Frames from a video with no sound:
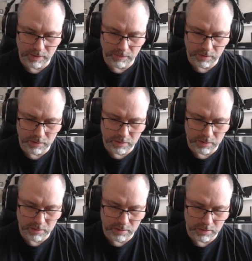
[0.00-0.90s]
that
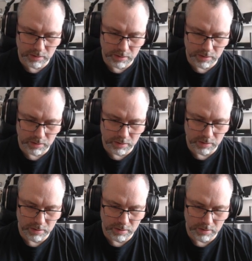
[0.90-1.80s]
one.
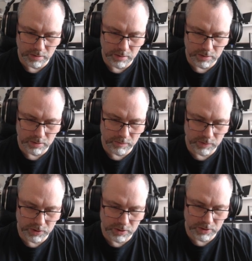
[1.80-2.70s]
So we
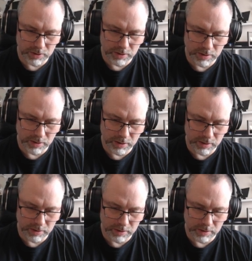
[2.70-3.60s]
just need...